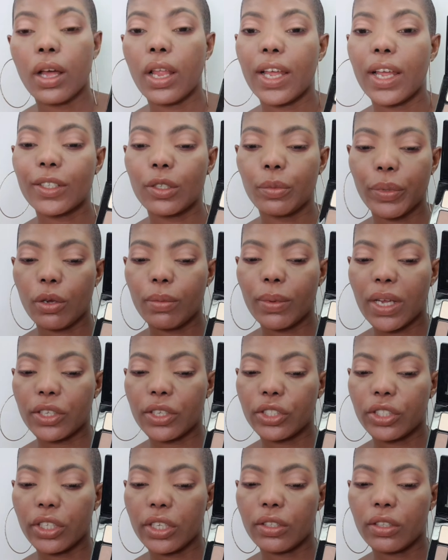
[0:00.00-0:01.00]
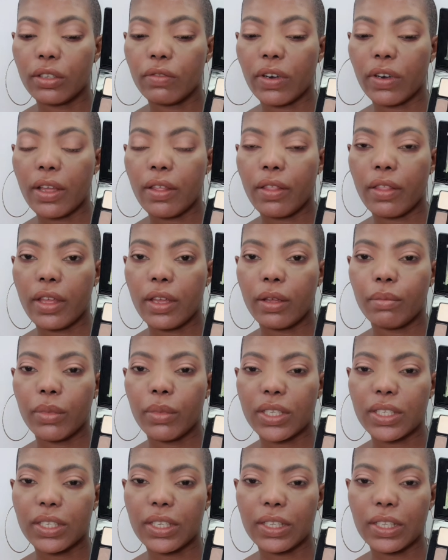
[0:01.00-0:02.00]
I like to pick up that shade right there,
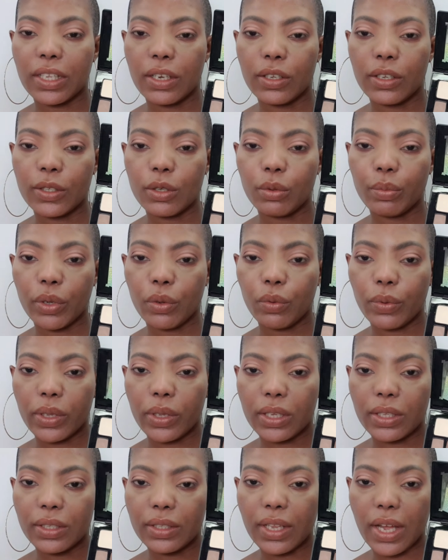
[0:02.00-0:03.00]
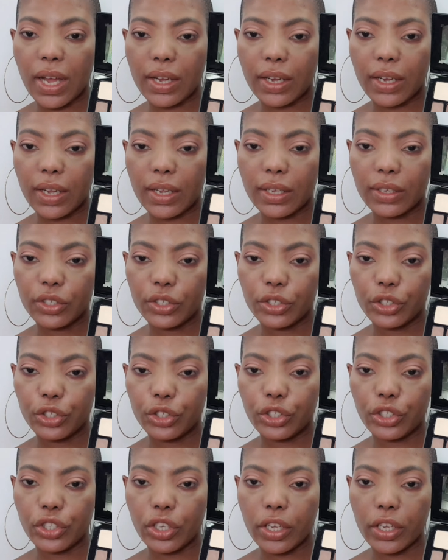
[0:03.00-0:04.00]
mixing it a little bit with a darker
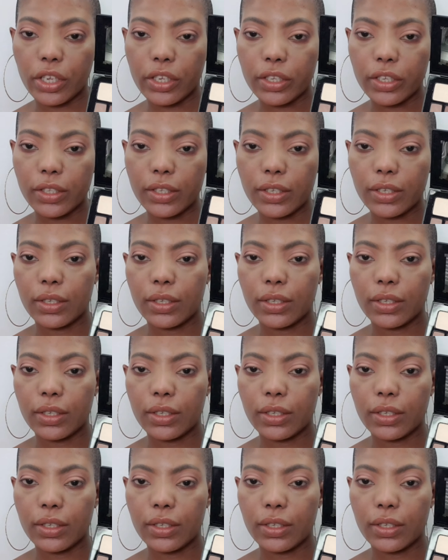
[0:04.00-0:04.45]
shade.